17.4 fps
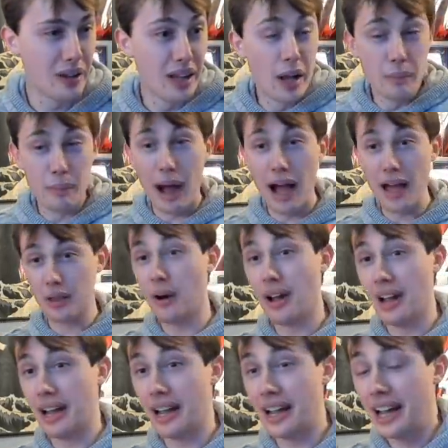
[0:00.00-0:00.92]
By the
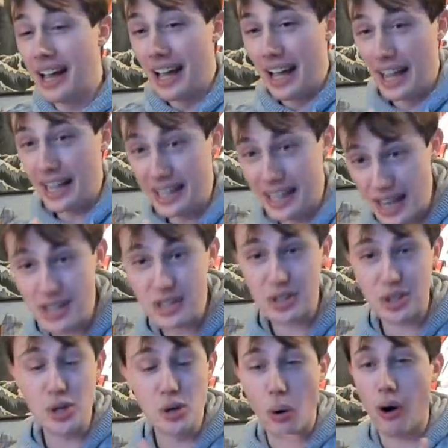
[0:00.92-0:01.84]
way, in
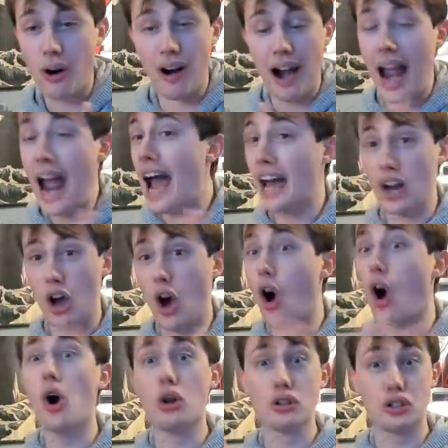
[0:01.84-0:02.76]
case you are at
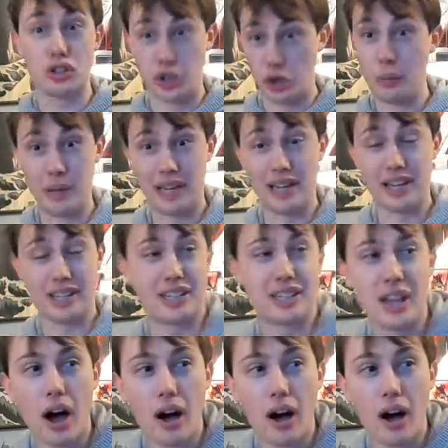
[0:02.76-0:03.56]
all dubious